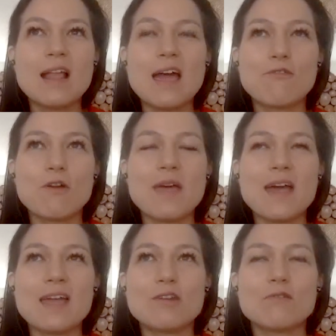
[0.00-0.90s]
and from
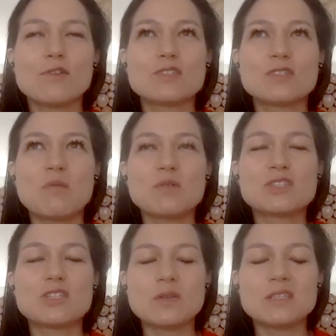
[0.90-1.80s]
that interview, someone was
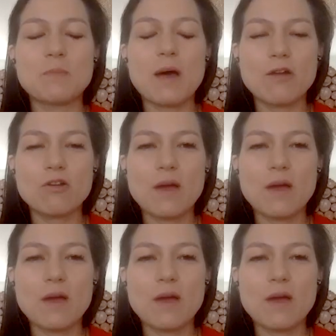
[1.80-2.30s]
so inspired